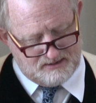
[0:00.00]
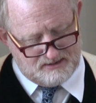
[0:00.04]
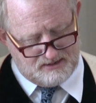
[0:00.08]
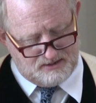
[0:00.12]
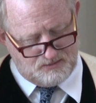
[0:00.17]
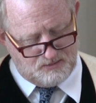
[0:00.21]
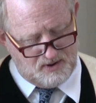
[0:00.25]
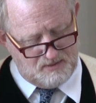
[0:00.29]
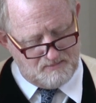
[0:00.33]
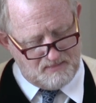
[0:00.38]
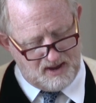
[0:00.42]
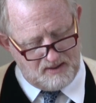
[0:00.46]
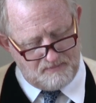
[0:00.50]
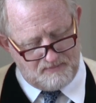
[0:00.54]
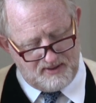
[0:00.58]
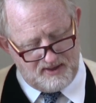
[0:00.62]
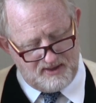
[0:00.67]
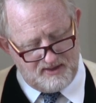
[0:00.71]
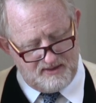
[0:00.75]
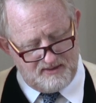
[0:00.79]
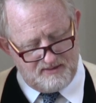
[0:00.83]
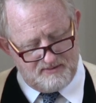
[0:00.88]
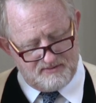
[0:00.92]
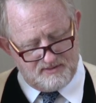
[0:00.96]
In what might
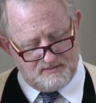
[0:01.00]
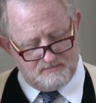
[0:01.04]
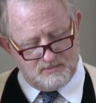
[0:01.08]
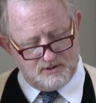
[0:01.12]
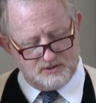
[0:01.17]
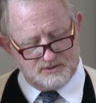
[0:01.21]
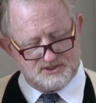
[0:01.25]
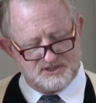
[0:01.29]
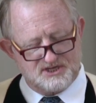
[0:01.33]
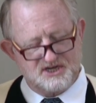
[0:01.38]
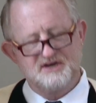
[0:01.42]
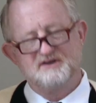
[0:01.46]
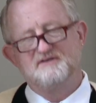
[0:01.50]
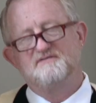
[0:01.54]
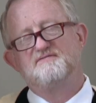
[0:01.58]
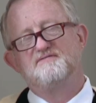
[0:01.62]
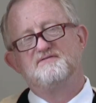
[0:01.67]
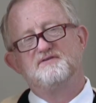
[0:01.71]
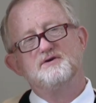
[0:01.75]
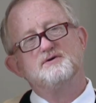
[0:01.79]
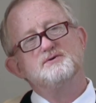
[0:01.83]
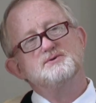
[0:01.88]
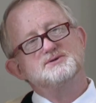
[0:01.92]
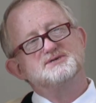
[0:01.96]
be the most
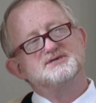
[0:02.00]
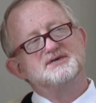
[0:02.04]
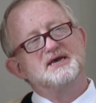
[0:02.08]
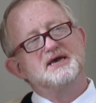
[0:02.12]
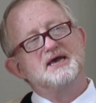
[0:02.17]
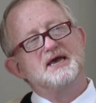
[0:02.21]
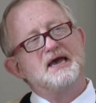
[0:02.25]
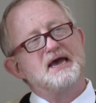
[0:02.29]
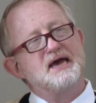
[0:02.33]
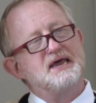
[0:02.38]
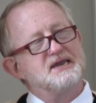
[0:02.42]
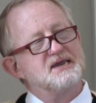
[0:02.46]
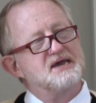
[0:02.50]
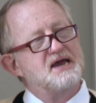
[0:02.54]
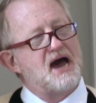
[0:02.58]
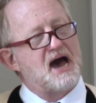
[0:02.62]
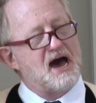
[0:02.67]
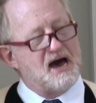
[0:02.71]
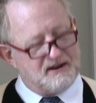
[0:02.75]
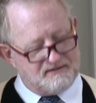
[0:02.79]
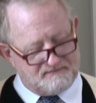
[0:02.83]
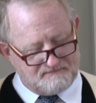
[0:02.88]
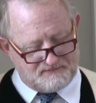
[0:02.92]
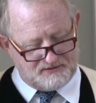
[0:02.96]
confusing and
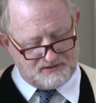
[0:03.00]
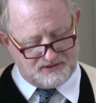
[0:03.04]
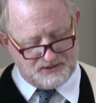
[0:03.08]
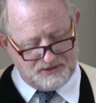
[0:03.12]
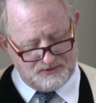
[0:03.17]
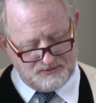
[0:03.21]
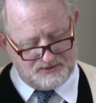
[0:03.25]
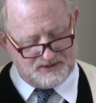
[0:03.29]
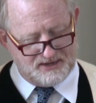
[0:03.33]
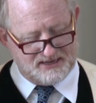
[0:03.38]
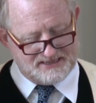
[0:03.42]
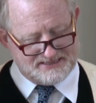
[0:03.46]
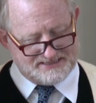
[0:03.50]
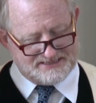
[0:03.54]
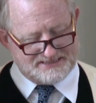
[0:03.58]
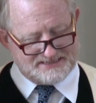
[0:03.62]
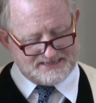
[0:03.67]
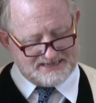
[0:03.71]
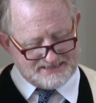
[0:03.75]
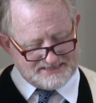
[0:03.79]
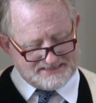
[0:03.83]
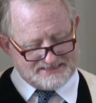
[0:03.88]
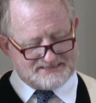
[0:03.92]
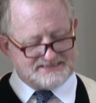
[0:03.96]
convoluted
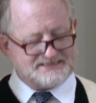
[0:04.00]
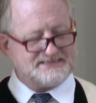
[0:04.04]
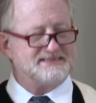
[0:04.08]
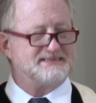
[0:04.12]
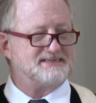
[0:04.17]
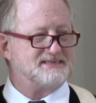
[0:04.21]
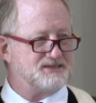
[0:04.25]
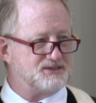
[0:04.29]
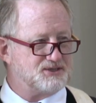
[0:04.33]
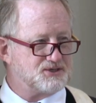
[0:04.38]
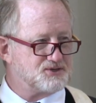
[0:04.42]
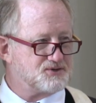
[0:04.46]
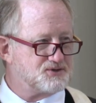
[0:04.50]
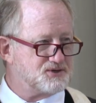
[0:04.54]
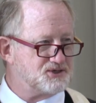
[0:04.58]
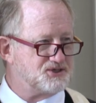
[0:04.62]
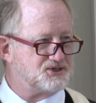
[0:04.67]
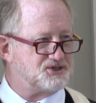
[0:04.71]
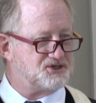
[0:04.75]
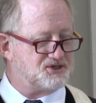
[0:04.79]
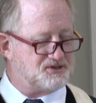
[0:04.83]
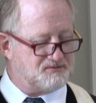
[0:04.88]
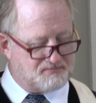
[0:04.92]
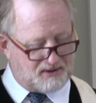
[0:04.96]
sentences in the
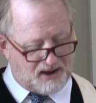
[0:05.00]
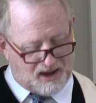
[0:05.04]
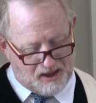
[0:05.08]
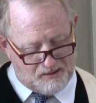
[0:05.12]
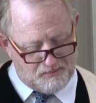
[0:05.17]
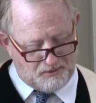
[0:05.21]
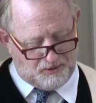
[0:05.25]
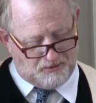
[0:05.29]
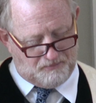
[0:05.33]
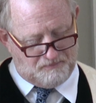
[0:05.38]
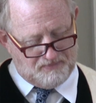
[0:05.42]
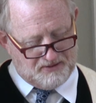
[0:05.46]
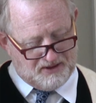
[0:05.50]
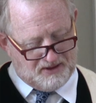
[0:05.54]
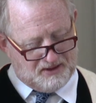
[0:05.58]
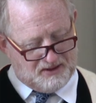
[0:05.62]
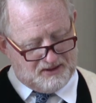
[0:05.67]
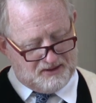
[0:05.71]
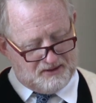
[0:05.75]
Christian Bible,